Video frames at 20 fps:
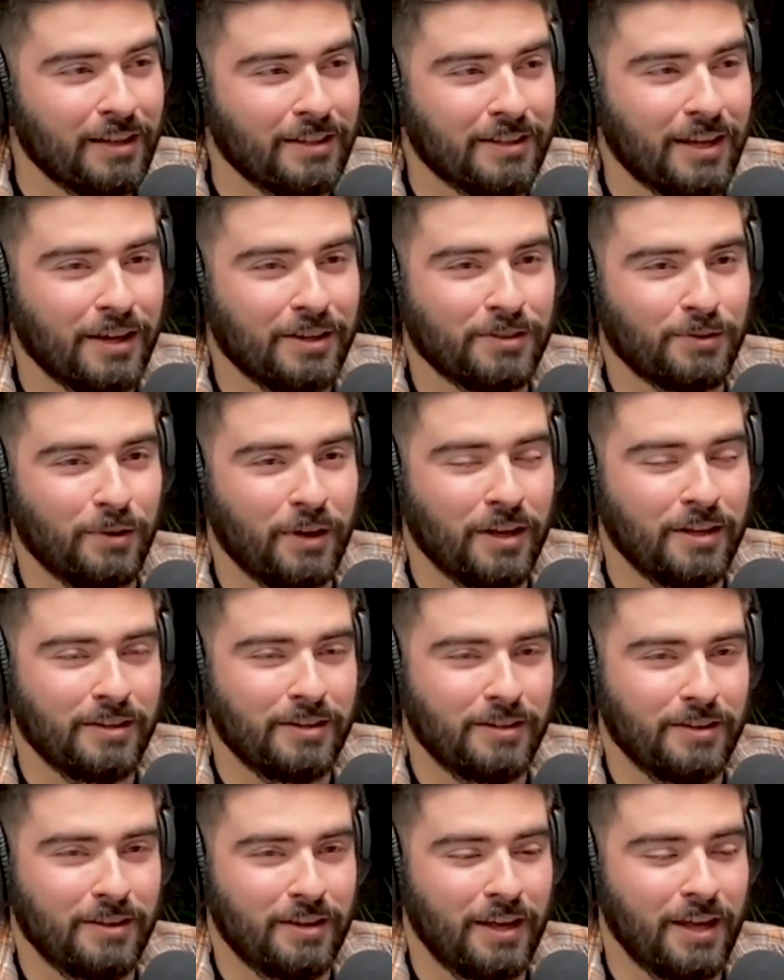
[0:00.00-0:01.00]
It
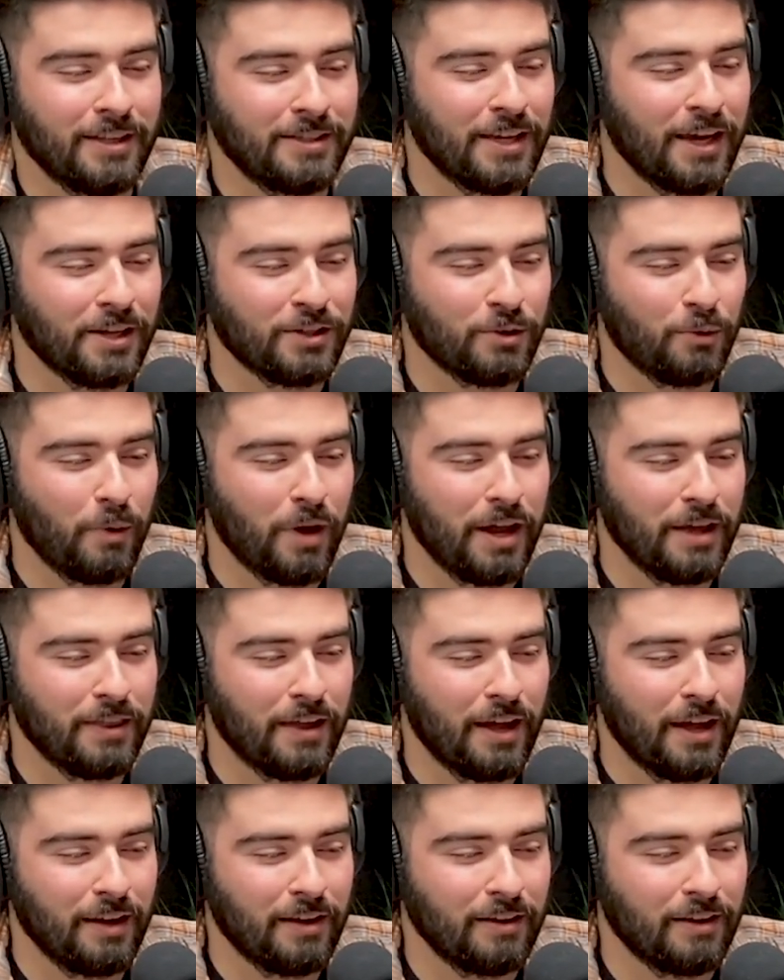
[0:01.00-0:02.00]
takes away
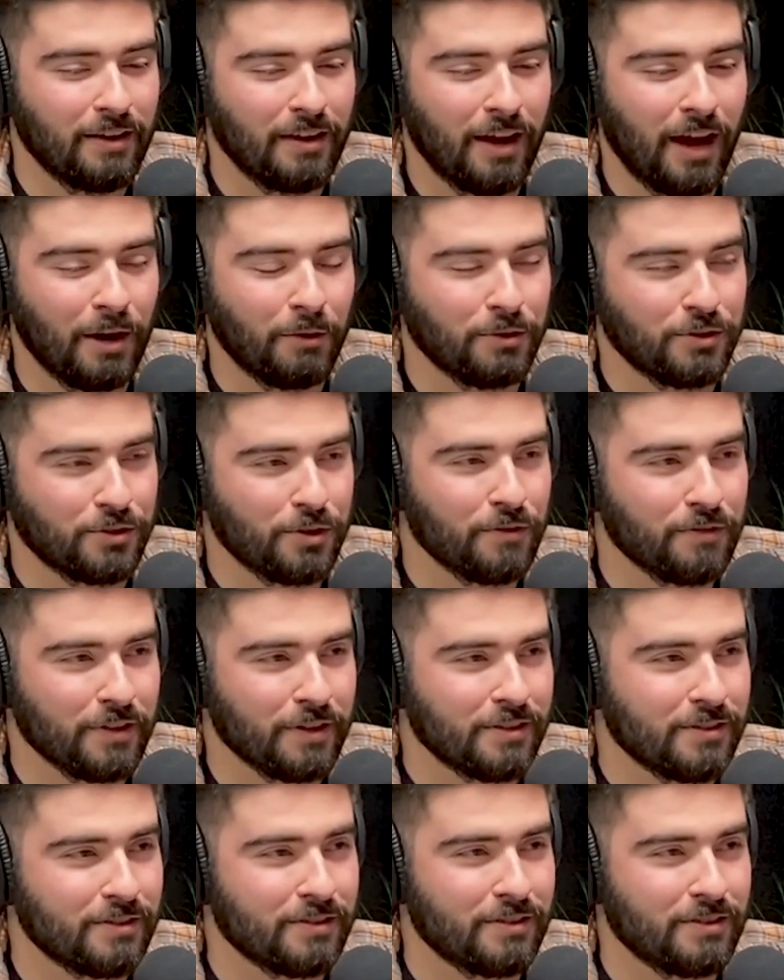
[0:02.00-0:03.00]
that I don't deserve
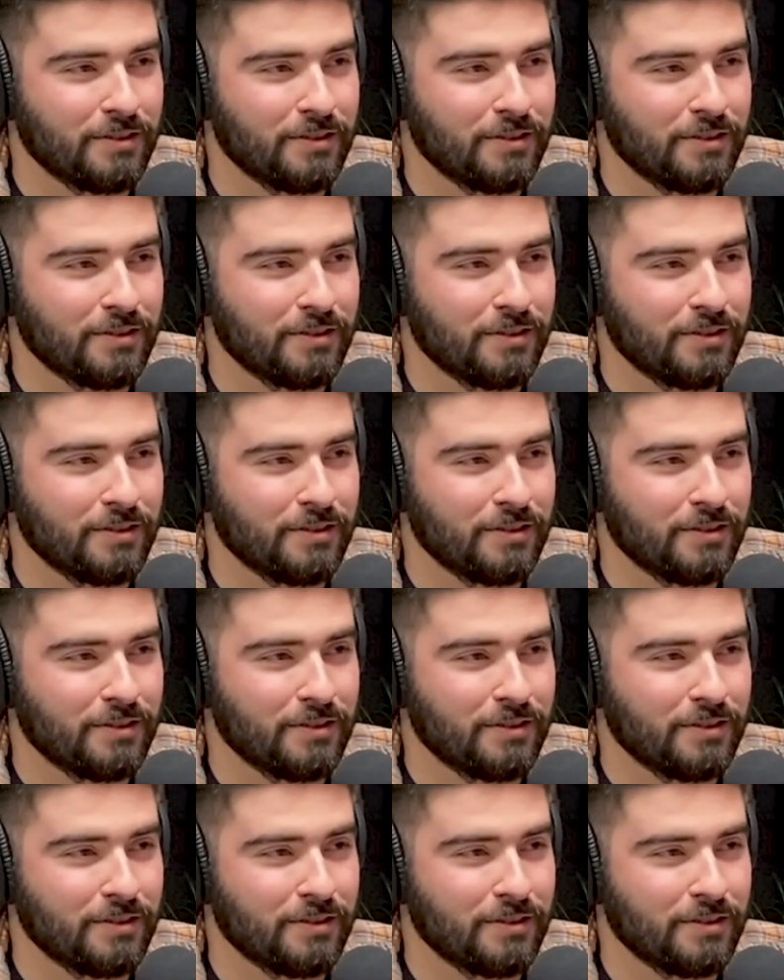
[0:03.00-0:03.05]
this.